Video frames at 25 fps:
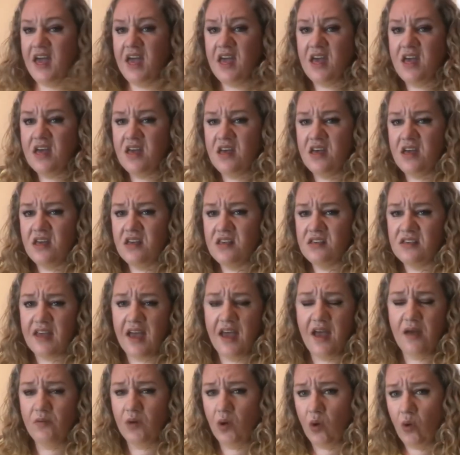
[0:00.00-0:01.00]
is.
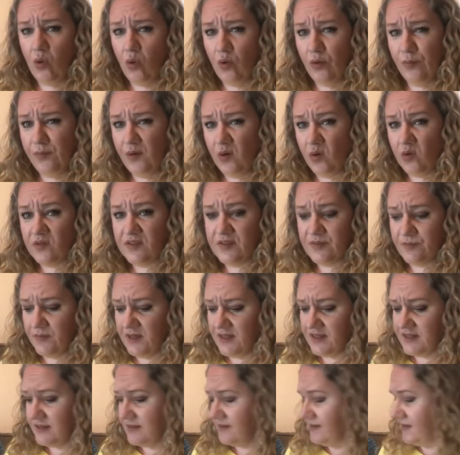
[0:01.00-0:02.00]
I'm a whole box
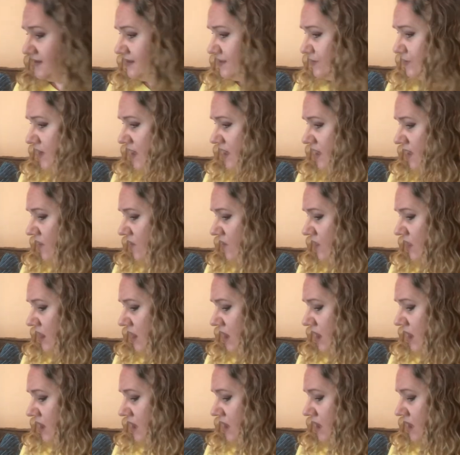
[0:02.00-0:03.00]
missing as well.
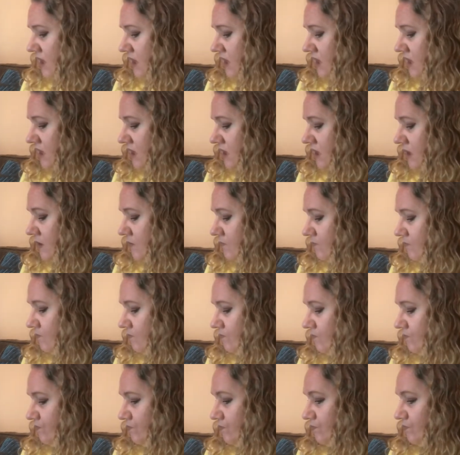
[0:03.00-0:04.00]

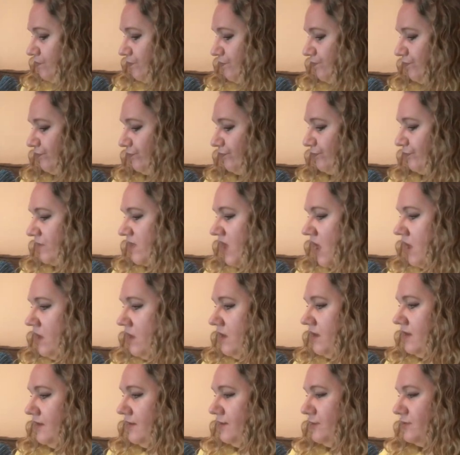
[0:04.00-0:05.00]

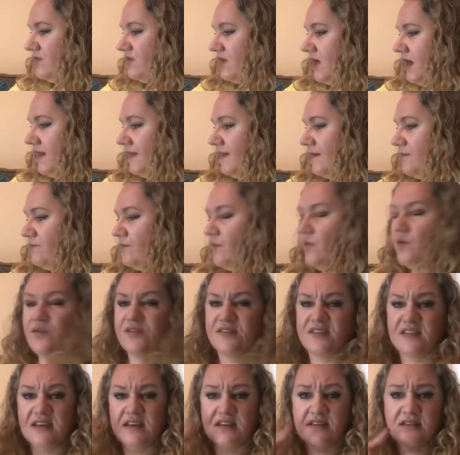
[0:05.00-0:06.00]
So I'll unbox
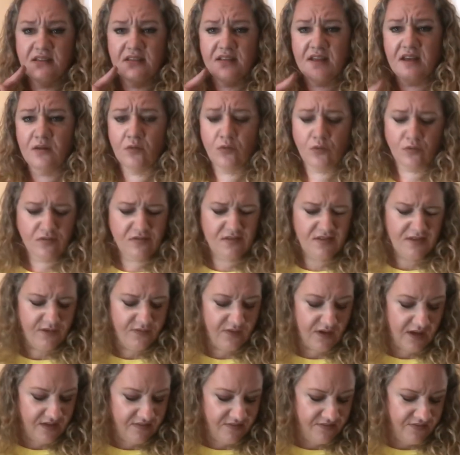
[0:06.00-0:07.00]
these and then I'll go and see if I
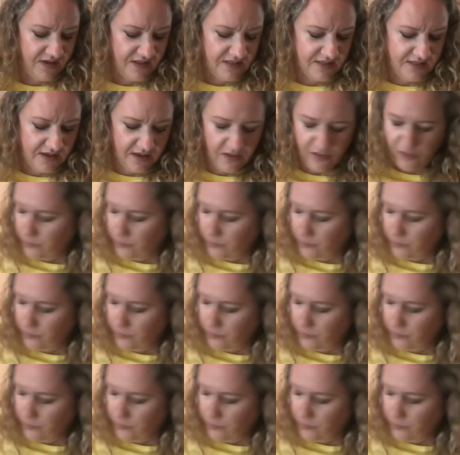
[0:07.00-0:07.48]
can find the other